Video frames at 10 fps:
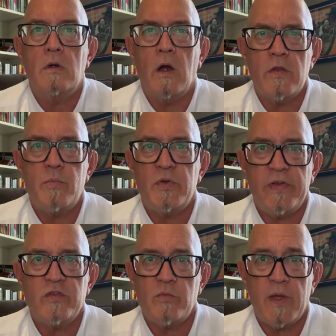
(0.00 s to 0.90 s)
Are the
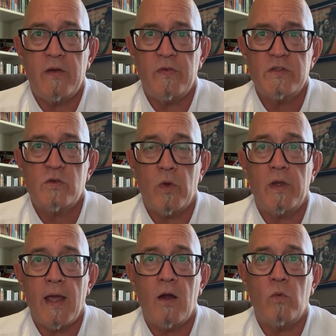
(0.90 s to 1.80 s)
potential benefits going
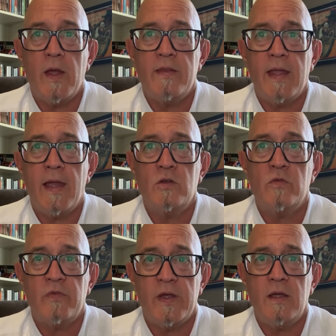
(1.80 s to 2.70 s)
to outweigh the annual
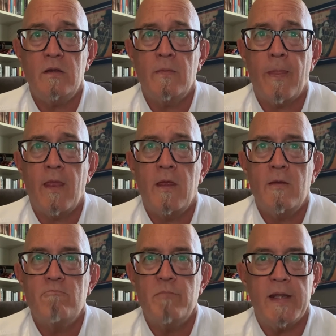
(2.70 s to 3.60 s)
fee?
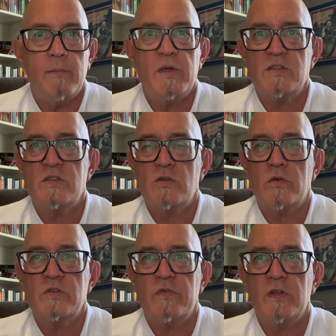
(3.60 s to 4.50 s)
Many business
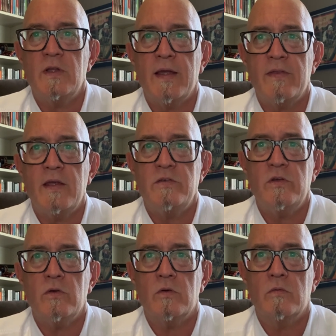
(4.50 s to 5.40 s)
owners feel like they
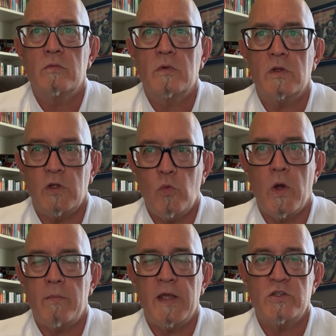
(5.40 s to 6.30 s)
do. You
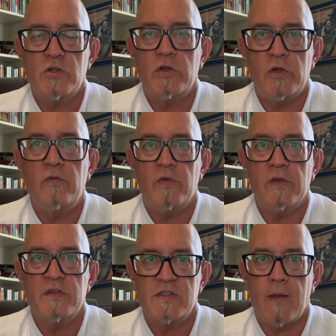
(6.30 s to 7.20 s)
want to make sure you feel
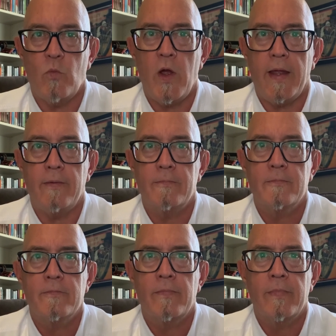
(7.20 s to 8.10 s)
the same way.
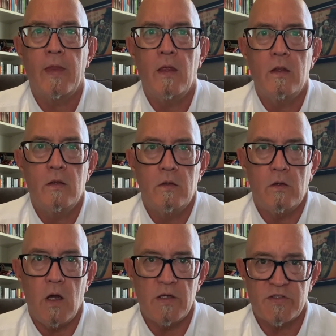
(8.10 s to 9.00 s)

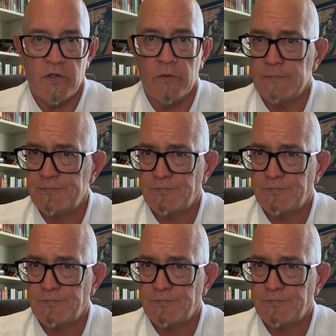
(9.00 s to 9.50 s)
Also,